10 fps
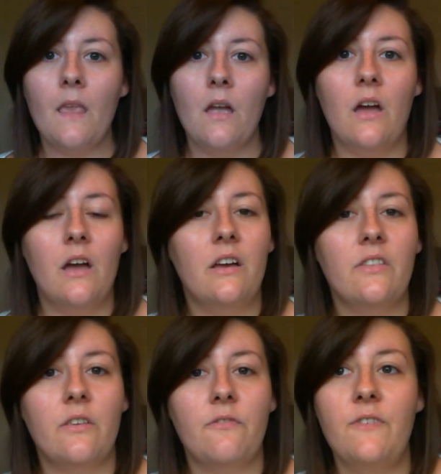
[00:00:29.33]

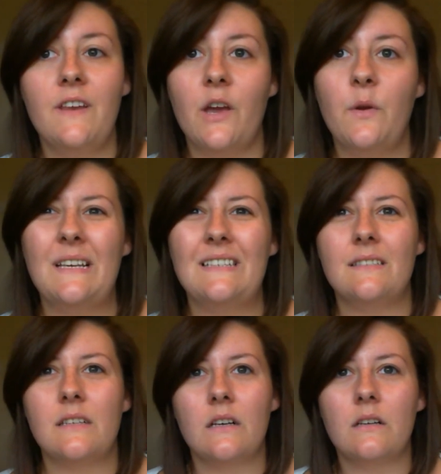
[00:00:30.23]
The video
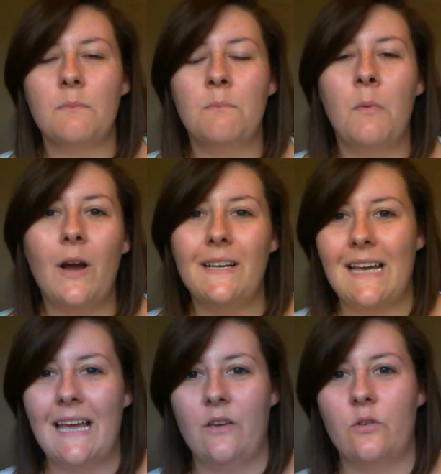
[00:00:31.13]
is my
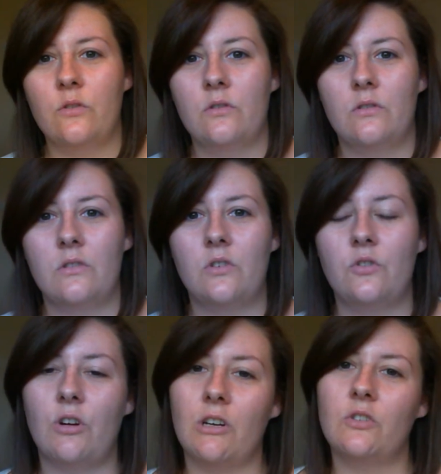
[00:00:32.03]
take on the
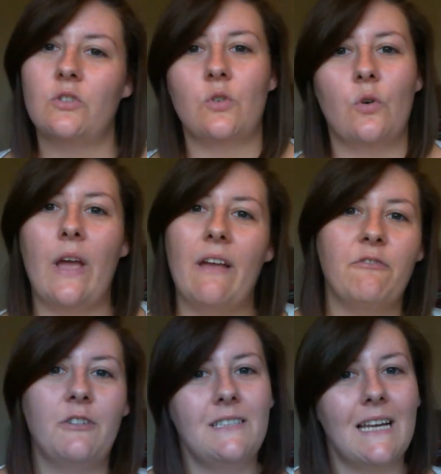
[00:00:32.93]
drugstore
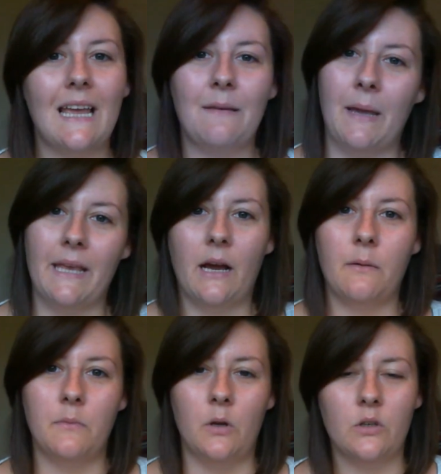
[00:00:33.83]
everyday
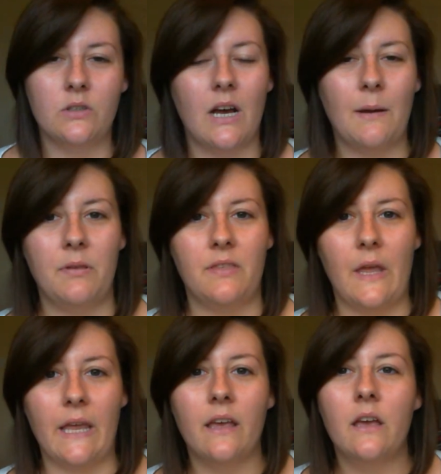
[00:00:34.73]
makeup look type of
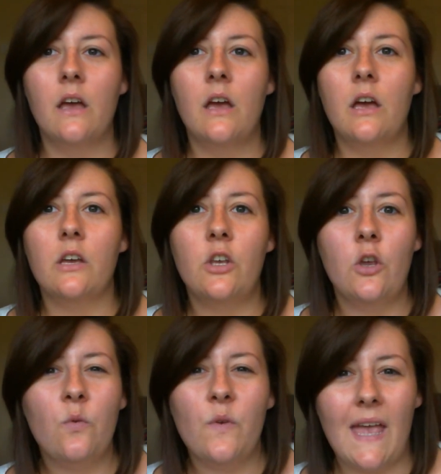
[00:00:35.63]
thing.
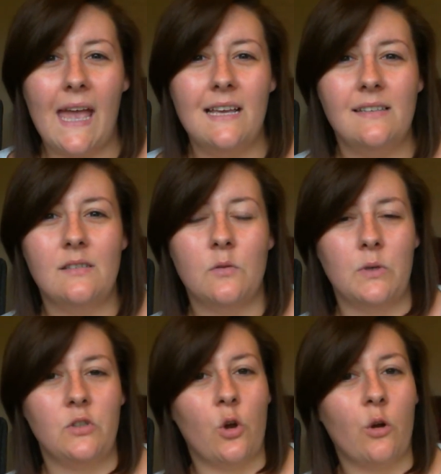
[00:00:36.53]
QVS,
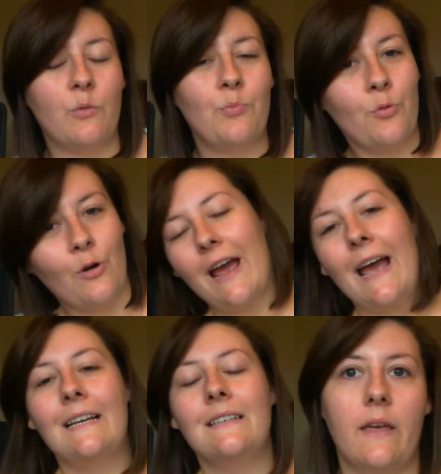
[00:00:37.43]
which are a
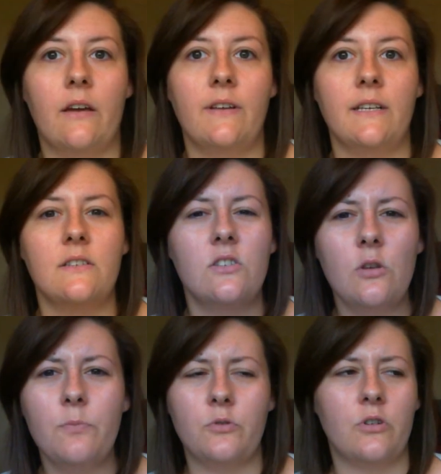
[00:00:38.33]
brand, are in
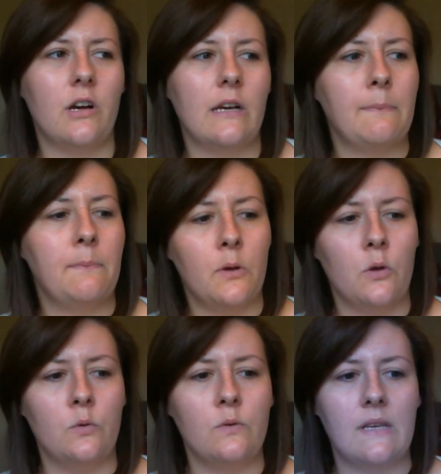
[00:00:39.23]
Superdrug,
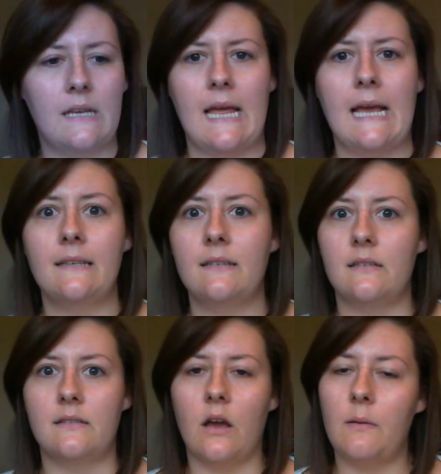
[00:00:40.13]
Boots and
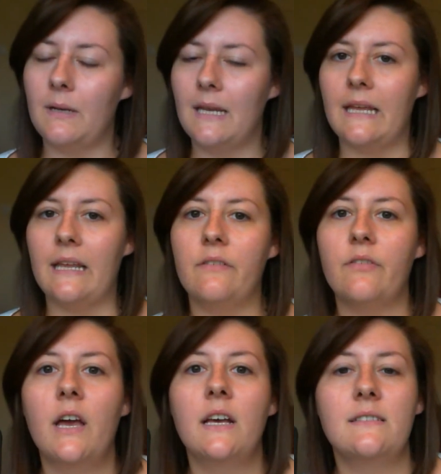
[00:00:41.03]
Asda's I believe,
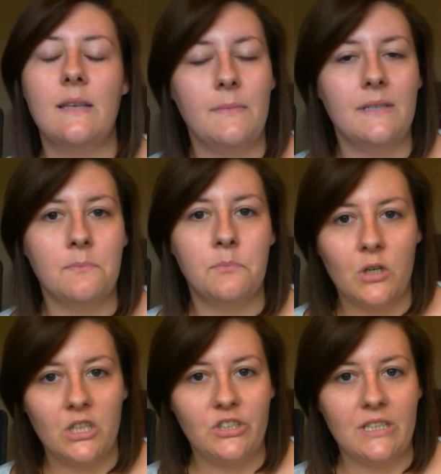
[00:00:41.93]
sent me some
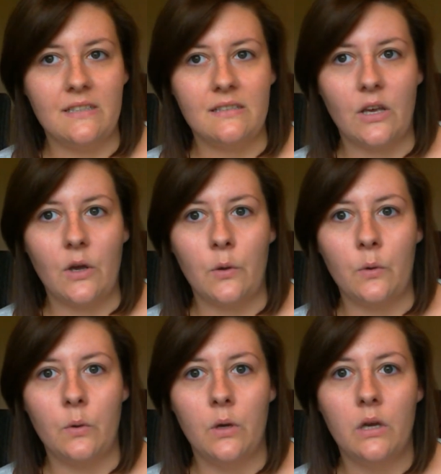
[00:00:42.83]
brushes,
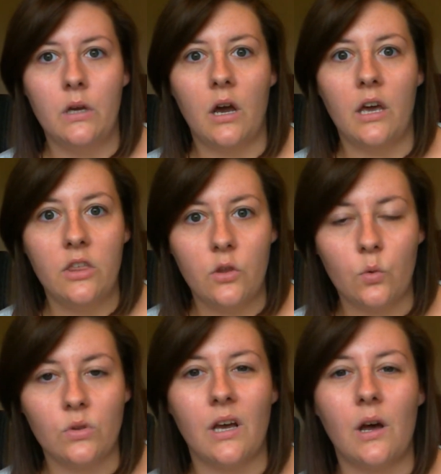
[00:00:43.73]
so I
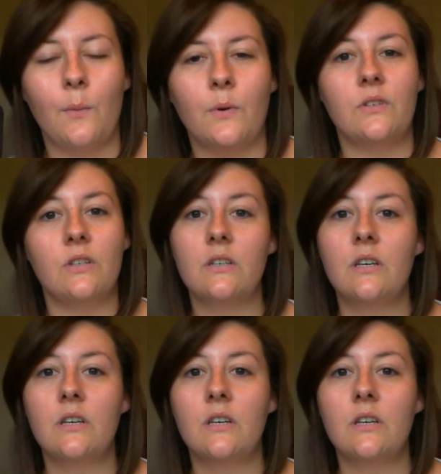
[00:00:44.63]
thought that I would